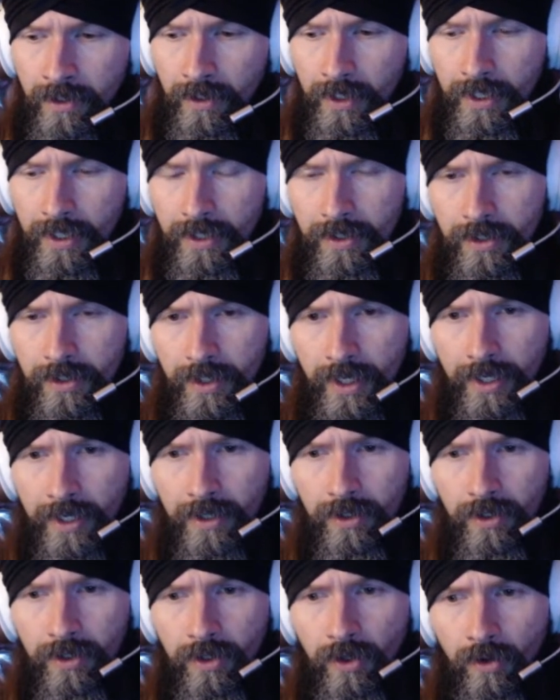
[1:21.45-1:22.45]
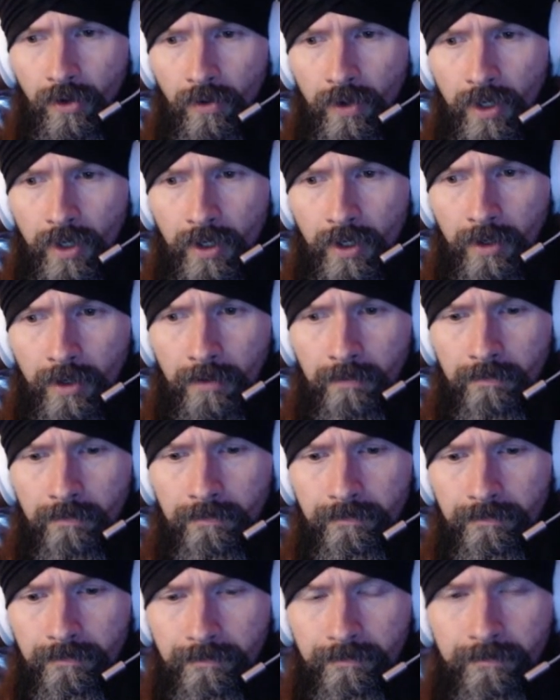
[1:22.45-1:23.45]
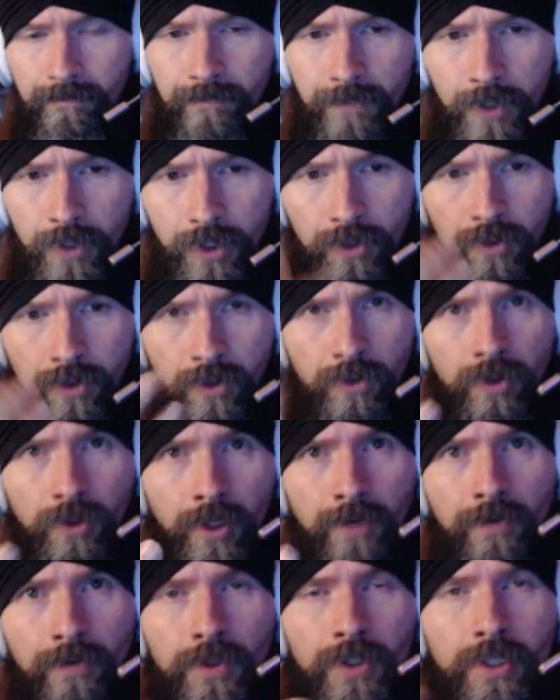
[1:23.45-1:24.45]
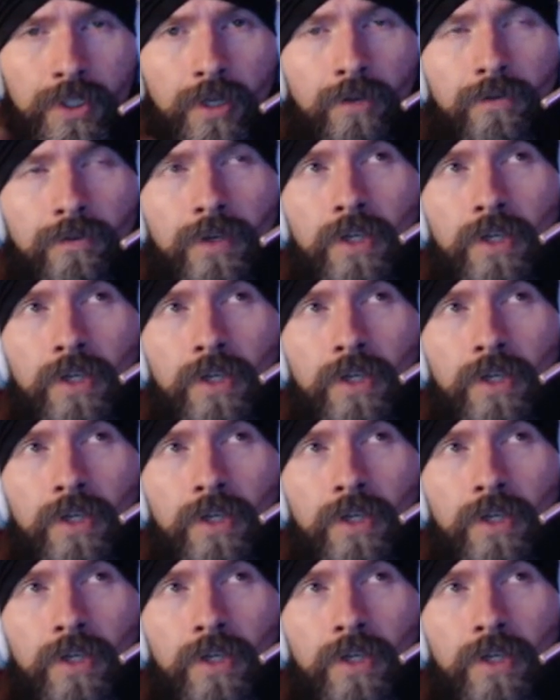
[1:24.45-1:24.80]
Is that, do you love yourself?